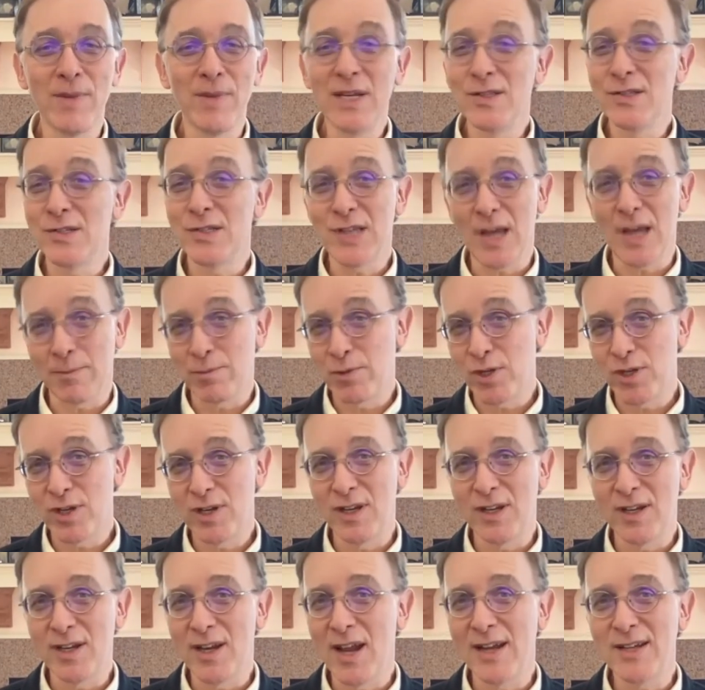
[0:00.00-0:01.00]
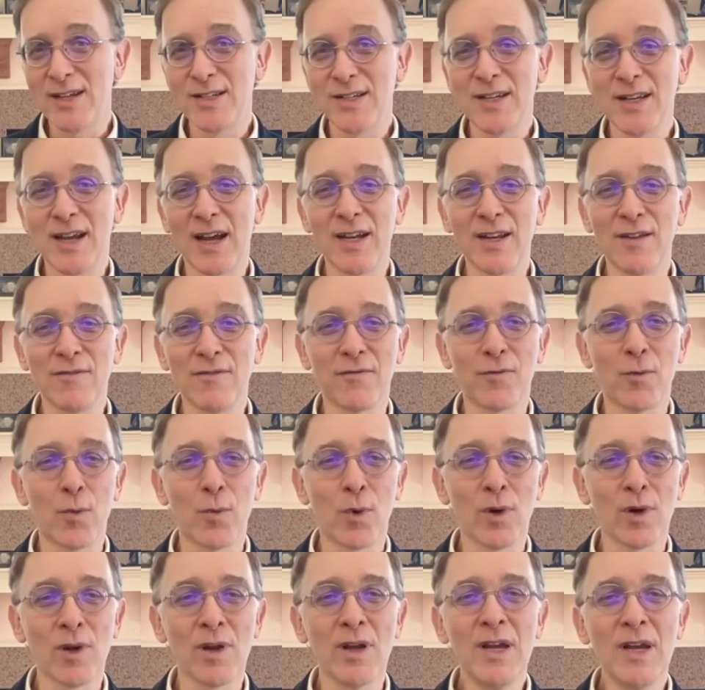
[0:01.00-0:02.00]
inception in
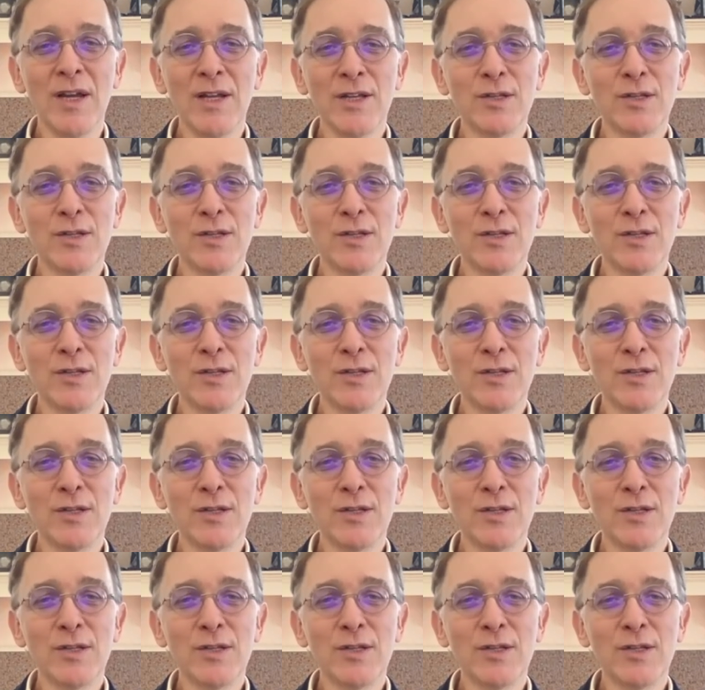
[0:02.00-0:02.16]
1994